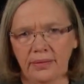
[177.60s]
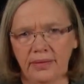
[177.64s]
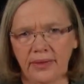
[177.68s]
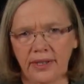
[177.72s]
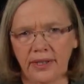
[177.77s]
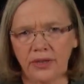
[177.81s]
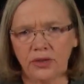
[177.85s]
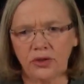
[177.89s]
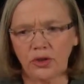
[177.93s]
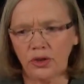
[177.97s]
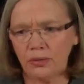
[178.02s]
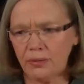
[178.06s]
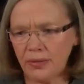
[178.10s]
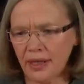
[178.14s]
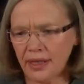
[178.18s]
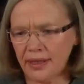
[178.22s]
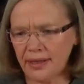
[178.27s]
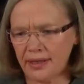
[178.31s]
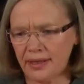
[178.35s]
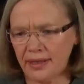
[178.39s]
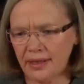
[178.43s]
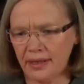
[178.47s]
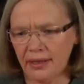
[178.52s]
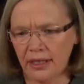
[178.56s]
that you
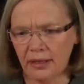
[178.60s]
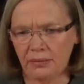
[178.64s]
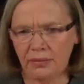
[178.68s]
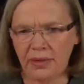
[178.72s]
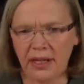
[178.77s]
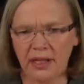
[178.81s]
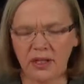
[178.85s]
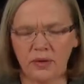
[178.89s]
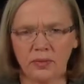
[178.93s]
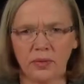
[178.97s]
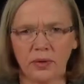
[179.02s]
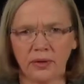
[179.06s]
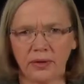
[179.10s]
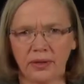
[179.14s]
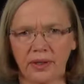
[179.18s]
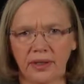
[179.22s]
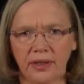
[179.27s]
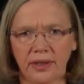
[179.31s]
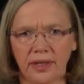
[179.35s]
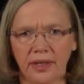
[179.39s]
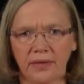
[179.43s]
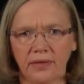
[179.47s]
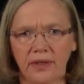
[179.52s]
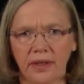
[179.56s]
might see in their maths book
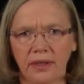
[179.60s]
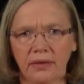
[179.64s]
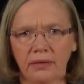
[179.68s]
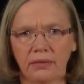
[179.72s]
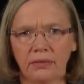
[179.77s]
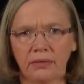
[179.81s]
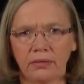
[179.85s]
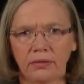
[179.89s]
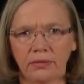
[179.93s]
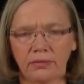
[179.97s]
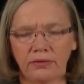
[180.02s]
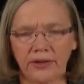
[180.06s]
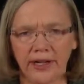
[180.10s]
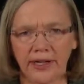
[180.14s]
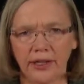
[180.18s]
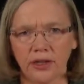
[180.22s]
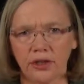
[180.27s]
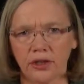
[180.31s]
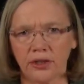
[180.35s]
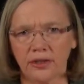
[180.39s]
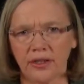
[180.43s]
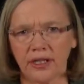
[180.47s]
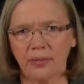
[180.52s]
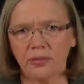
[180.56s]
that they've done
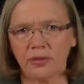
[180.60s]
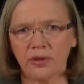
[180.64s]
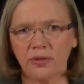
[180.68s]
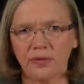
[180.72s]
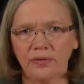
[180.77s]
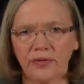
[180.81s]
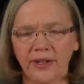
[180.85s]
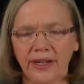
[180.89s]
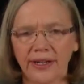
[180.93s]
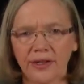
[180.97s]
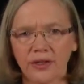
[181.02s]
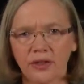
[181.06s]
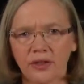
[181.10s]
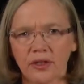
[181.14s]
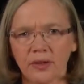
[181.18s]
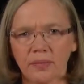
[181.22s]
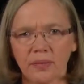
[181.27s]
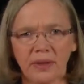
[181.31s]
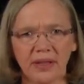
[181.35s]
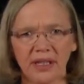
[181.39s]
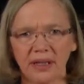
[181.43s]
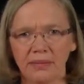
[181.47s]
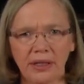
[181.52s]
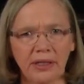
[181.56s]
fractions, up to fractions,
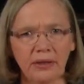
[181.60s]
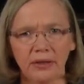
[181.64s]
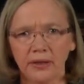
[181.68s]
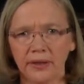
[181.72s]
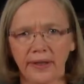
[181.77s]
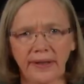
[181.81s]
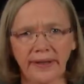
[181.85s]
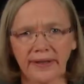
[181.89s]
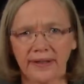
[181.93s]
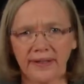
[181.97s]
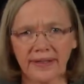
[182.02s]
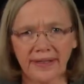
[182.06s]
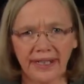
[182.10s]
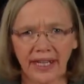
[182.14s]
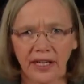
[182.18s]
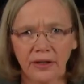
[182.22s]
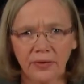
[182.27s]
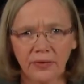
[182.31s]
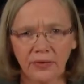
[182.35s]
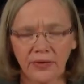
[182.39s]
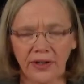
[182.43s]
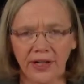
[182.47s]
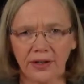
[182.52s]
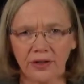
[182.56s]
but they might not
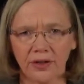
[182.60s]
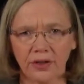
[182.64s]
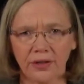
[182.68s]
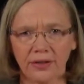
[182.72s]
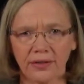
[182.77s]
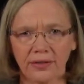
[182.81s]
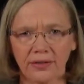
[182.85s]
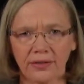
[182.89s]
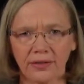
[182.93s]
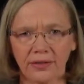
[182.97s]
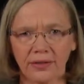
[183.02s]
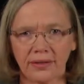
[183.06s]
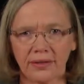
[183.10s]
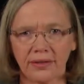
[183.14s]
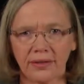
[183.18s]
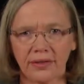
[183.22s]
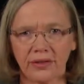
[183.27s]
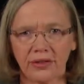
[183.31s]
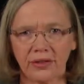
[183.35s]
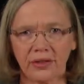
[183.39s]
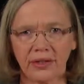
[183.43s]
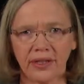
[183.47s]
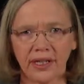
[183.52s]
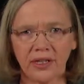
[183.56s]
understand fractions.
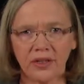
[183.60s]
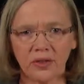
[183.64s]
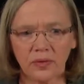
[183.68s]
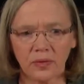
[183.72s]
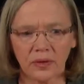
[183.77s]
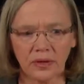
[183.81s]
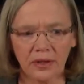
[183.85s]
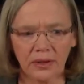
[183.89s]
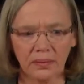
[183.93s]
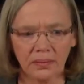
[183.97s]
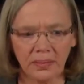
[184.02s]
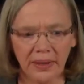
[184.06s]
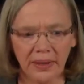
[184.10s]
So that's what the